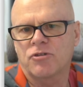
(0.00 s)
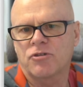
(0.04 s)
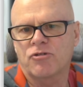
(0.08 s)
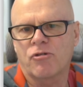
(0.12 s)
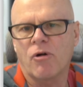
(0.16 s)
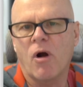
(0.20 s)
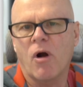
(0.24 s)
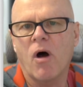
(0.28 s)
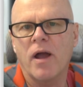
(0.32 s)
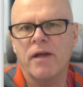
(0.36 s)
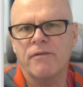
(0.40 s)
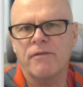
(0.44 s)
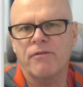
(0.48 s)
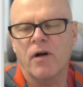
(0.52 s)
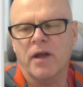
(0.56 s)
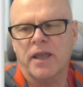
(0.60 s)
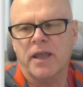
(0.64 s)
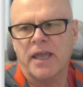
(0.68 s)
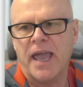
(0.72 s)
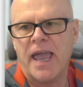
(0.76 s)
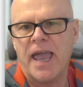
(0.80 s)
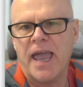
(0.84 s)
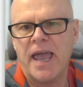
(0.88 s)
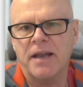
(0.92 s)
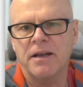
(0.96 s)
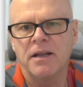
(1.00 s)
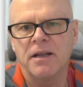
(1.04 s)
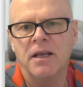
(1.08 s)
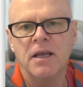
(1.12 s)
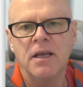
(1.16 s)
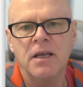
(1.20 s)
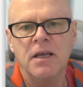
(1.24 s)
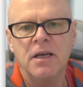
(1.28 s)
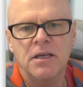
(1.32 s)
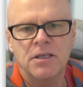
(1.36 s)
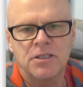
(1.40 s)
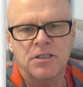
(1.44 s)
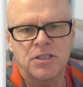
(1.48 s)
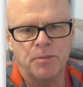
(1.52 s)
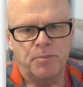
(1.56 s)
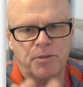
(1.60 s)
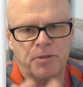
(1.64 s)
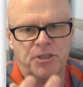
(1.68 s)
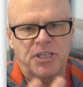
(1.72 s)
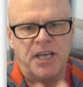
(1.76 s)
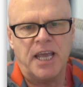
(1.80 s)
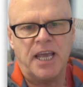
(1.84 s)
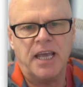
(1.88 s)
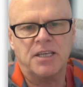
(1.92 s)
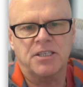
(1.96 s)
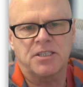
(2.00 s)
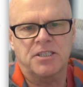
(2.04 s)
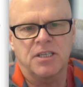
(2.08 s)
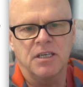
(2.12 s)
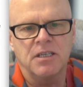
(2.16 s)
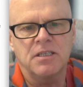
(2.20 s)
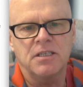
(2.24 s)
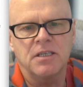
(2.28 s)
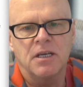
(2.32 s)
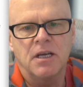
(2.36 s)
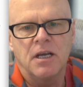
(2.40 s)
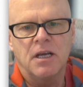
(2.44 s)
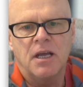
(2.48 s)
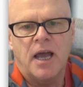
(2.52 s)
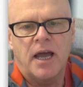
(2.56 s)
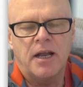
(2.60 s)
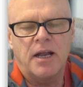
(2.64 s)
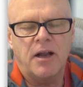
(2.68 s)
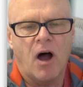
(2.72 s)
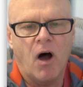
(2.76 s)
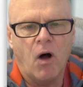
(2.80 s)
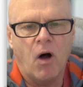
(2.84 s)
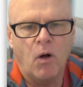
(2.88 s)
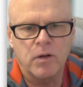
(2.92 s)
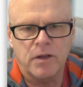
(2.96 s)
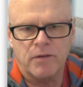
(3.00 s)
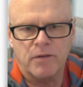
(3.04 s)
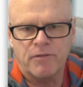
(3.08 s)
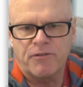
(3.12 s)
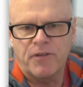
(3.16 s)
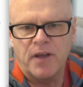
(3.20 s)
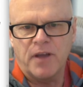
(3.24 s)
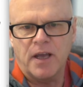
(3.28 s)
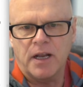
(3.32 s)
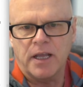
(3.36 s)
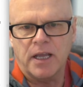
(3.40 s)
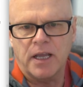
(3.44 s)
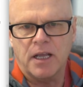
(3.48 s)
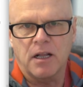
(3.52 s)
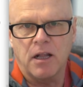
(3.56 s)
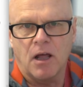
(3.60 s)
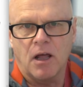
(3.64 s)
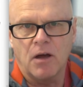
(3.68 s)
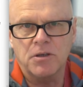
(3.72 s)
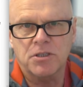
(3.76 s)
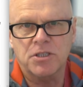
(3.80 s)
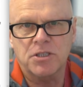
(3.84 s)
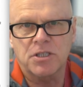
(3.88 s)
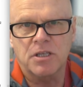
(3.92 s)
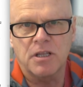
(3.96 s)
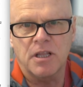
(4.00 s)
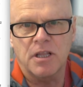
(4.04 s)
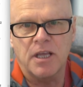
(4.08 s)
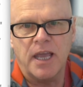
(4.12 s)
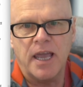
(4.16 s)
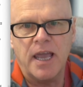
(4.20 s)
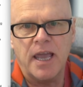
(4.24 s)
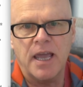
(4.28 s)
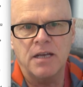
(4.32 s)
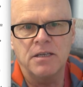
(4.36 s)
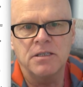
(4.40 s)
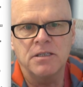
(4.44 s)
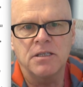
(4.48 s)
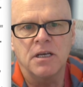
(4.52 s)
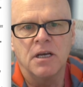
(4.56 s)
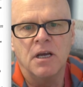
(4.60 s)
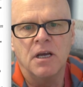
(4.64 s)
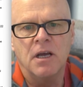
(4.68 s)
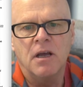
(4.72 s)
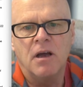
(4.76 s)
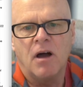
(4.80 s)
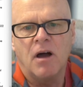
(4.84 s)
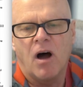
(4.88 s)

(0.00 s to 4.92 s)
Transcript: try, if I can, to protect it and hold it fairly close to the end.